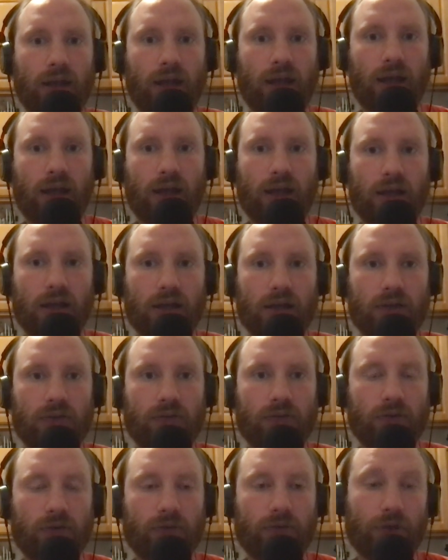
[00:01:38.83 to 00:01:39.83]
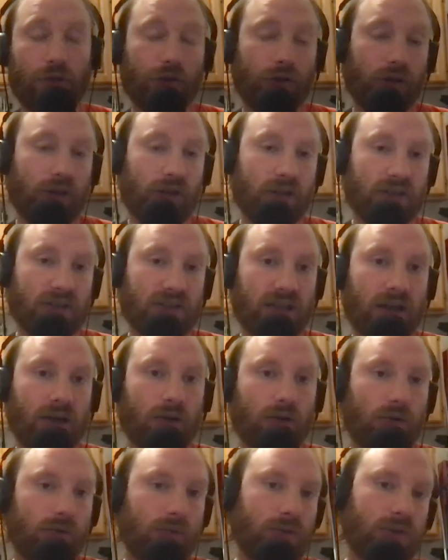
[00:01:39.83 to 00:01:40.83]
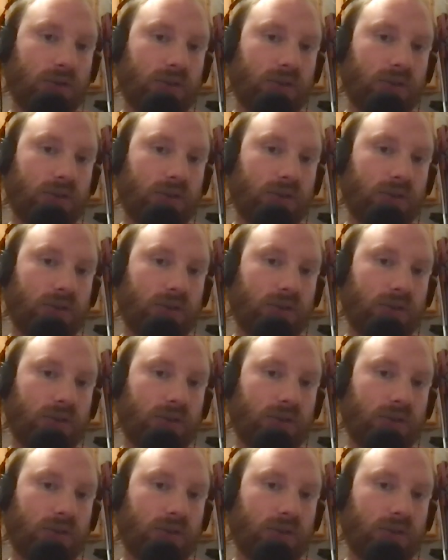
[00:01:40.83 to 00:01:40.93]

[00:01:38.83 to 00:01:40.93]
and for figuring this out.